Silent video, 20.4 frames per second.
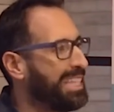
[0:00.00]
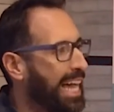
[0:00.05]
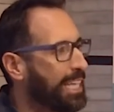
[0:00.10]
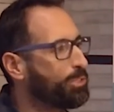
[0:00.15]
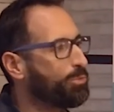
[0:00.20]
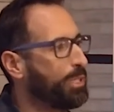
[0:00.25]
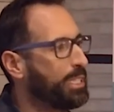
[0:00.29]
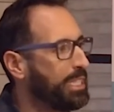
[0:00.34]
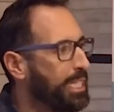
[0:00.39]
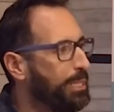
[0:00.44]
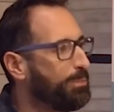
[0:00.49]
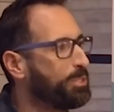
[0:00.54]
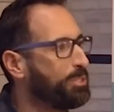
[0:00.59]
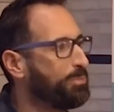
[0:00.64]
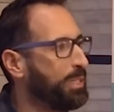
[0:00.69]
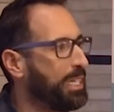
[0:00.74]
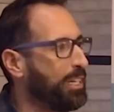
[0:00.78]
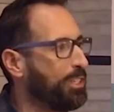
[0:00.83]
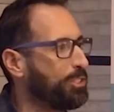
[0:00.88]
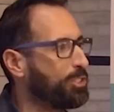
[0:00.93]
That's what
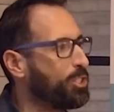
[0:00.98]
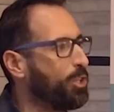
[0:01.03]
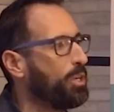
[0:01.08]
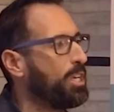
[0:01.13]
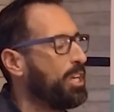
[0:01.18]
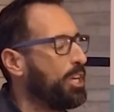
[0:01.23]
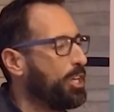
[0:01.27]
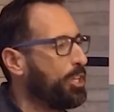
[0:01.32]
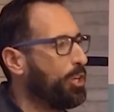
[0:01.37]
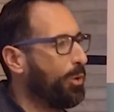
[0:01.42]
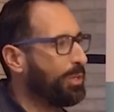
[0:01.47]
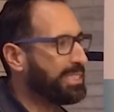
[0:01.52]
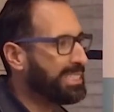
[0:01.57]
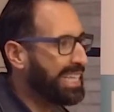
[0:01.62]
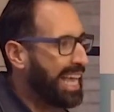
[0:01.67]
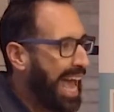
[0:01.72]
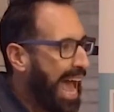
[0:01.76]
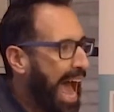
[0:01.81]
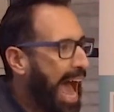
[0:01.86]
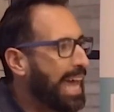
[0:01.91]
keeps me here. So it's
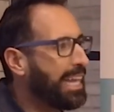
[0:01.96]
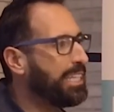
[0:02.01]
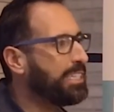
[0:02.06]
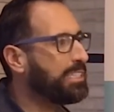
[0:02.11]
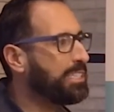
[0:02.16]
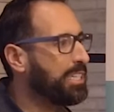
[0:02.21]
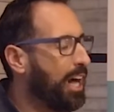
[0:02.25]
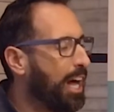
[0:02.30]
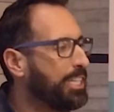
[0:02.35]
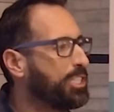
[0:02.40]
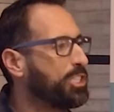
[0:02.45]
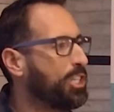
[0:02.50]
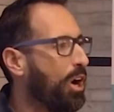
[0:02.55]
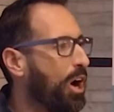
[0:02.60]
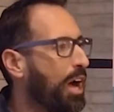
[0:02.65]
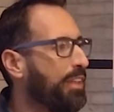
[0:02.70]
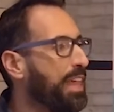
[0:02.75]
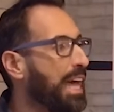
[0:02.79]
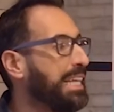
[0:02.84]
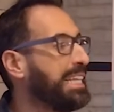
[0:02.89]
the added touch
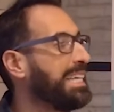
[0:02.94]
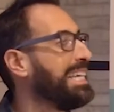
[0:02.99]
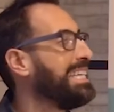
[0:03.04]
on that,